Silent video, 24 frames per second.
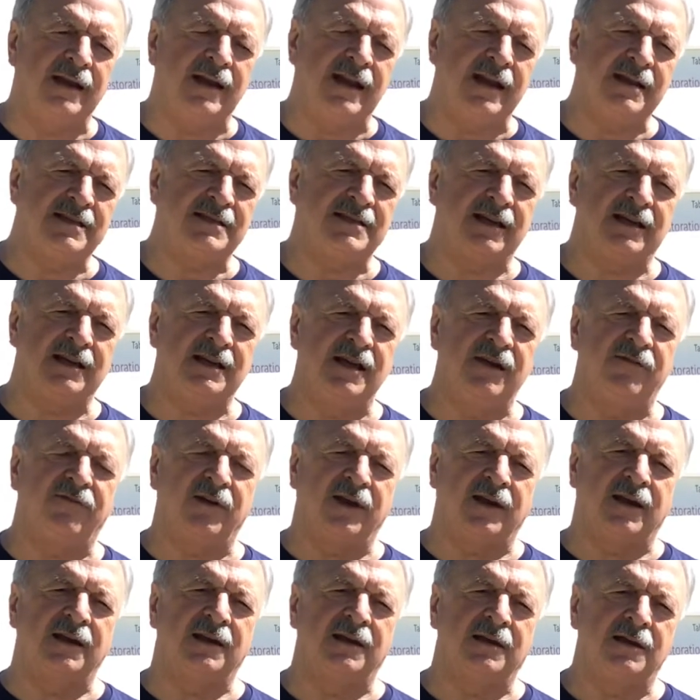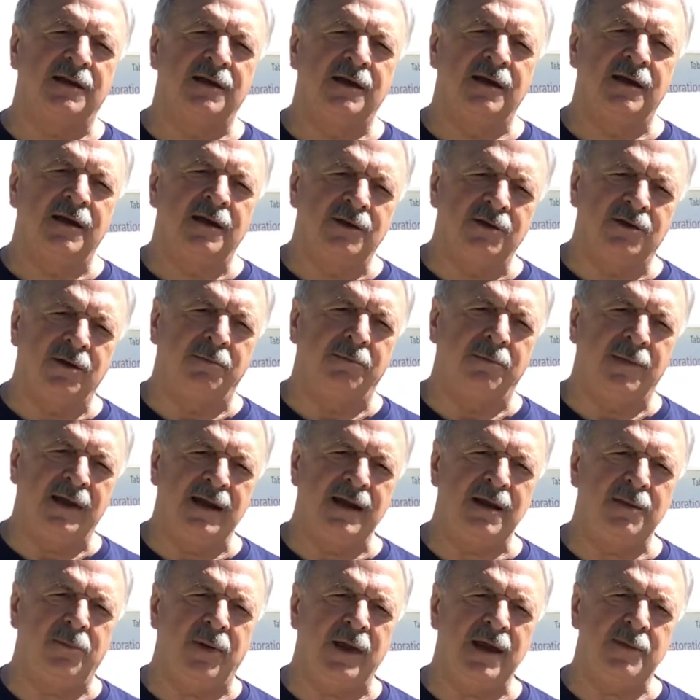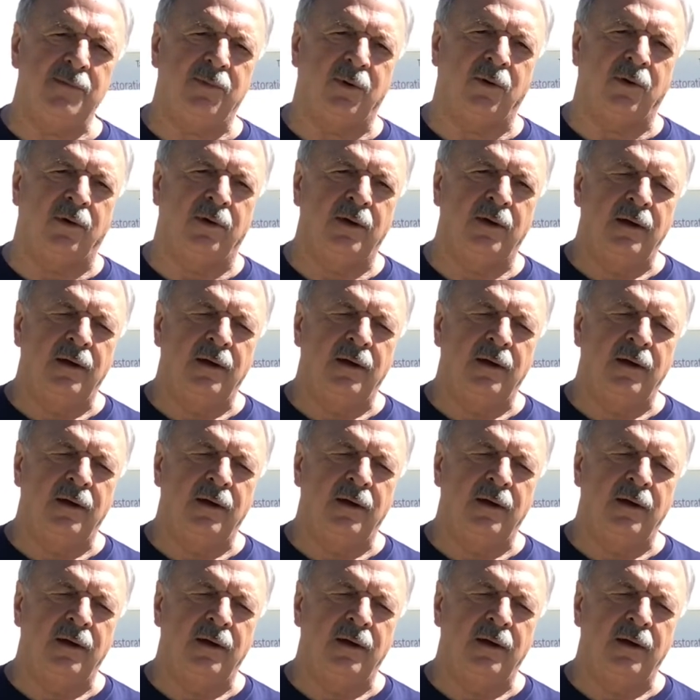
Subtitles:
insignificant to many people,